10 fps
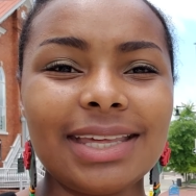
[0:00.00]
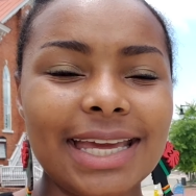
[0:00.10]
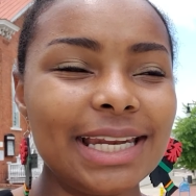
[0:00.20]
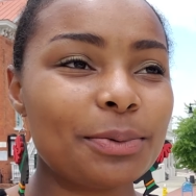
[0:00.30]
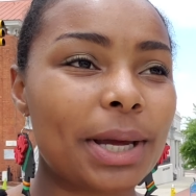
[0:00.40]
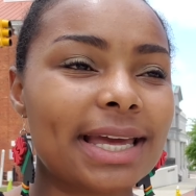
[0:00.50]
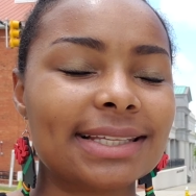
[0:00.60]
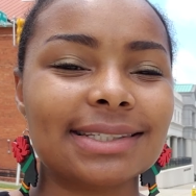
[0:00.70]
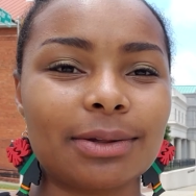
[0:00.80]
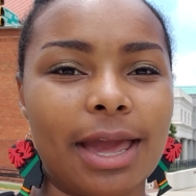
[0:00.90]

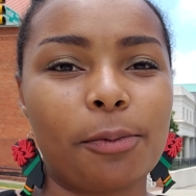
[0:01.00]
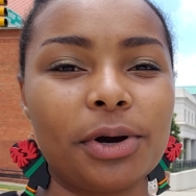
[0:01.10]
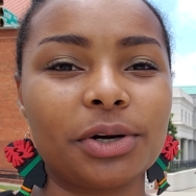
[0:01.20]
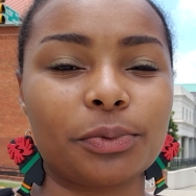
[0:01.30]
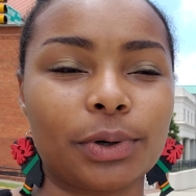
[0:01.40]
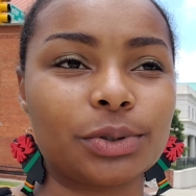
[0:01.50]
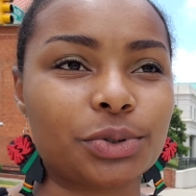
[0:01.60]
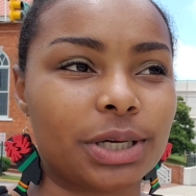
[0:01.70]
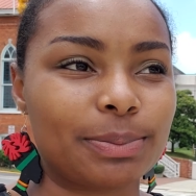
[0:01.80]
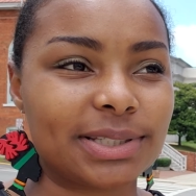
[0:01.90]
anyways yeah we're on a road
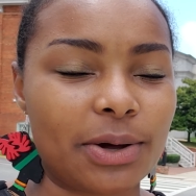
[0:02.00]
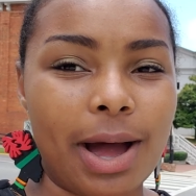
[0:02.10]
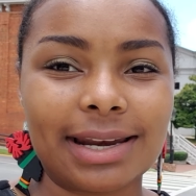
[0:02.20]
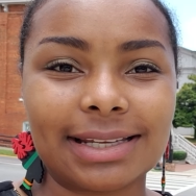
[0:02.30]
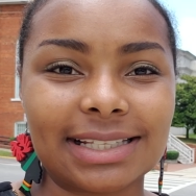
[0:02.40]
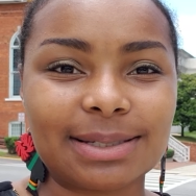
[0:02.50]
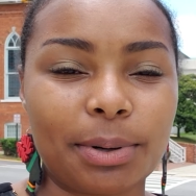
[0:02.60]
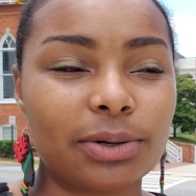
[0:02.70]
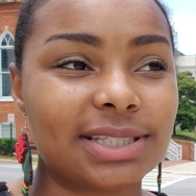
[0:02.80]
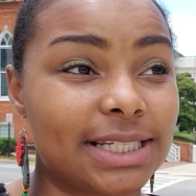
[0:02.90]
trip so i didn't get to
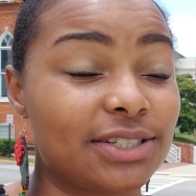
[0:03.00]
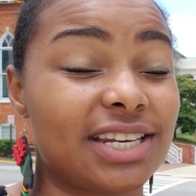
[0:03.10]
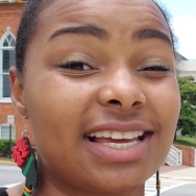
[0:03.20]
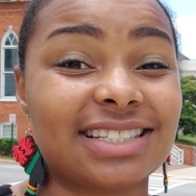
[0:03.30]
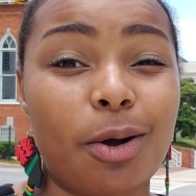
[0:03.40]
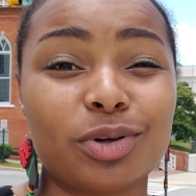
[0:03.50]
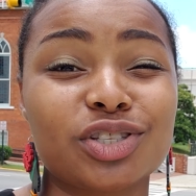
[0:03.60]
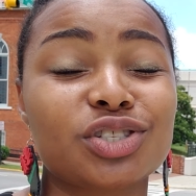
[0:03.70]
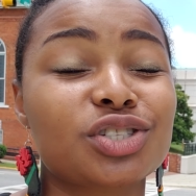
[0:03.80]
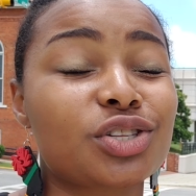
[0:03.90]
post yesterday because i was
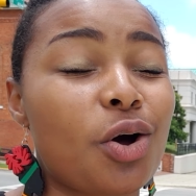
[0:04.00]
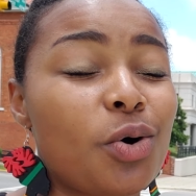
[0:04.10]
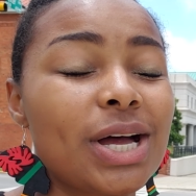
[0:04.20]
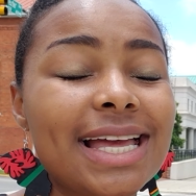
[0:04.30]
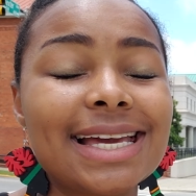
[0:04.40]
so